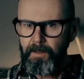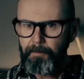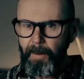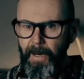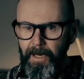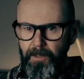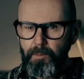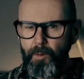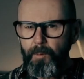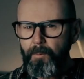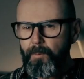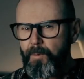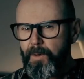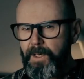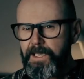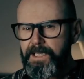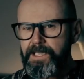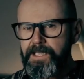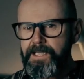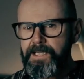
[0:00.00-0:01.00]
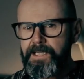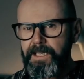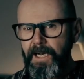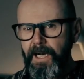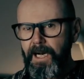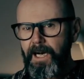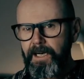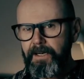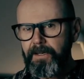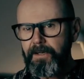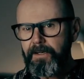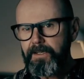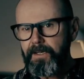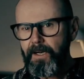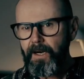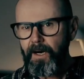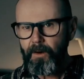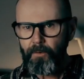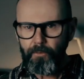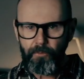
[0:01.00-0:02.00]
Back when we
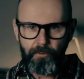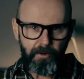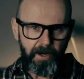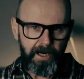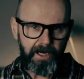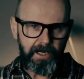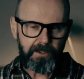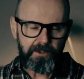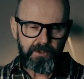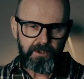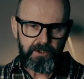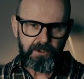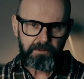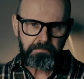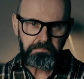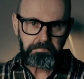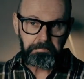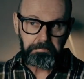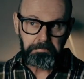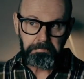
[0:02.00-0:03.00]
started around